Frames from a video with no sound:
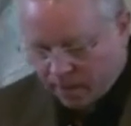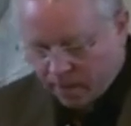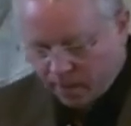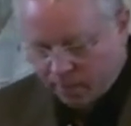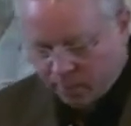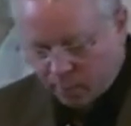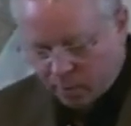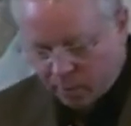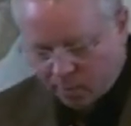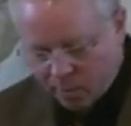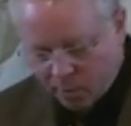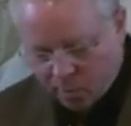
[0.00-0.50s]

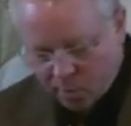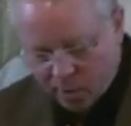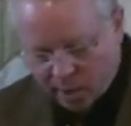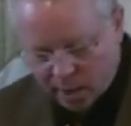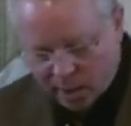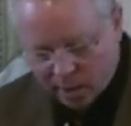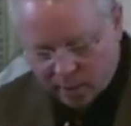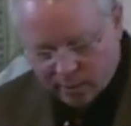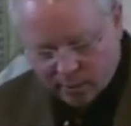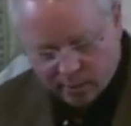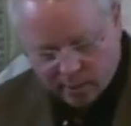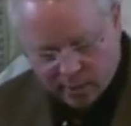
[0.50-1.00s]

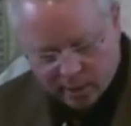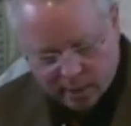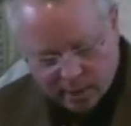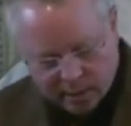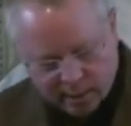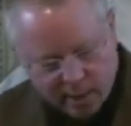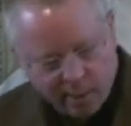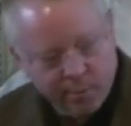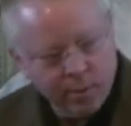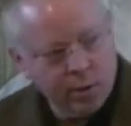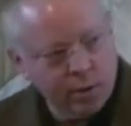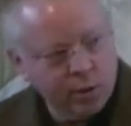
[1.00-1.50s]
promoting and
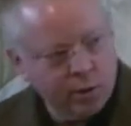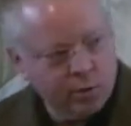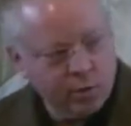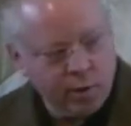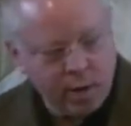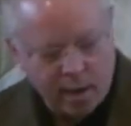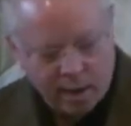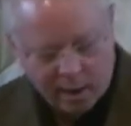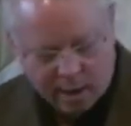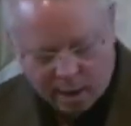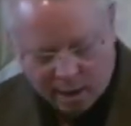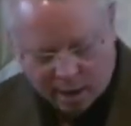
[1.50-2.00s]

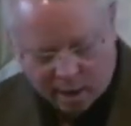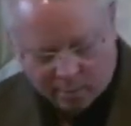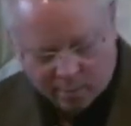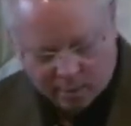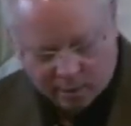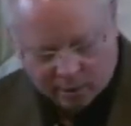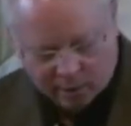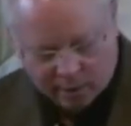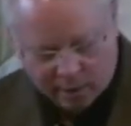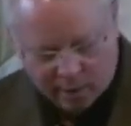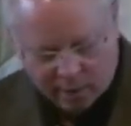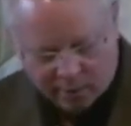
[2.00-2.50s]
demonstrating our
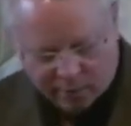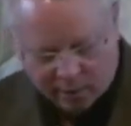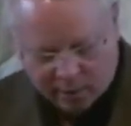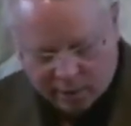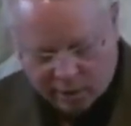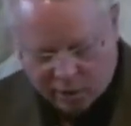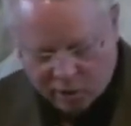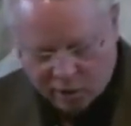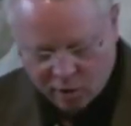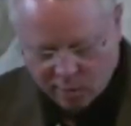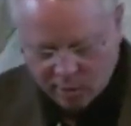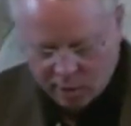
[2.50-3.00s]
belief in
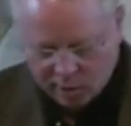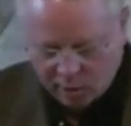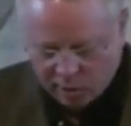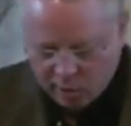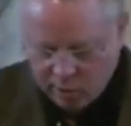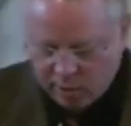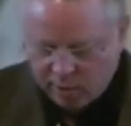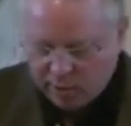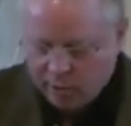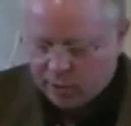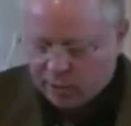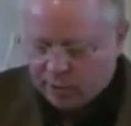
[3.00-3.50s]
human
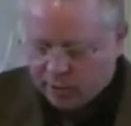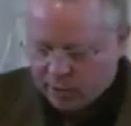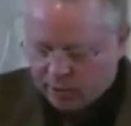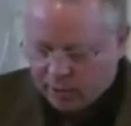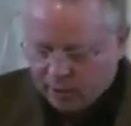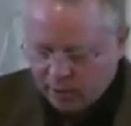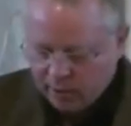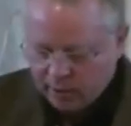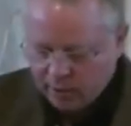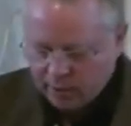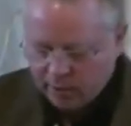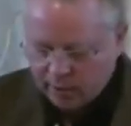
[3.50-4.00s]

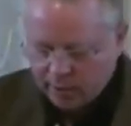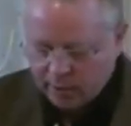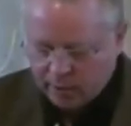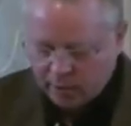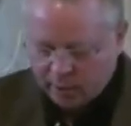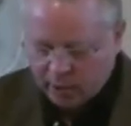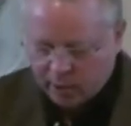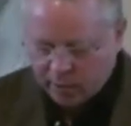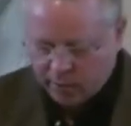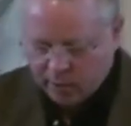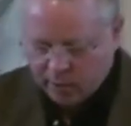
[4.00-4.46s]
goodness and